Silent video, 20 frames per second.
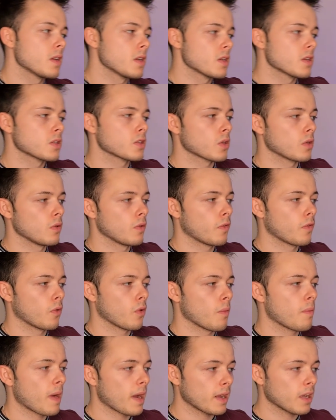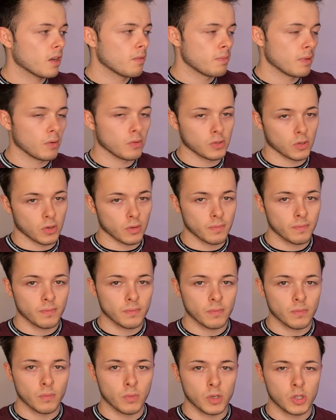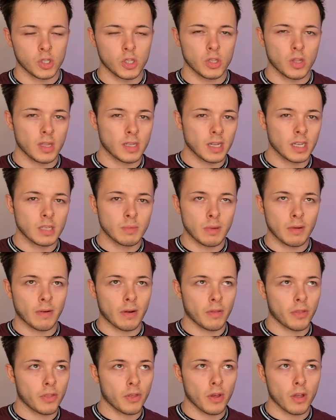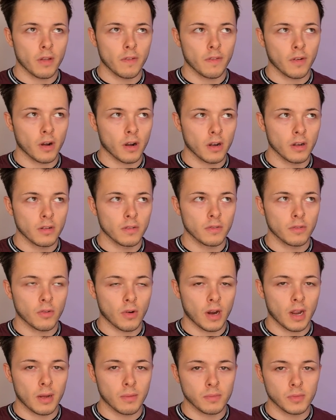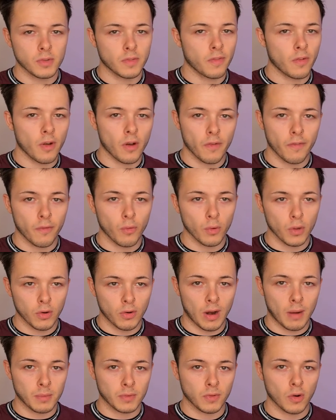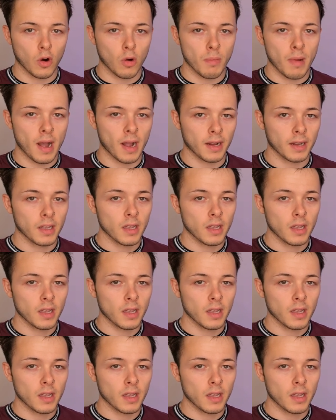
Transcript: So for a packet of Biltong, which they tend to be around 35 grams, 40 grams for a whole bag,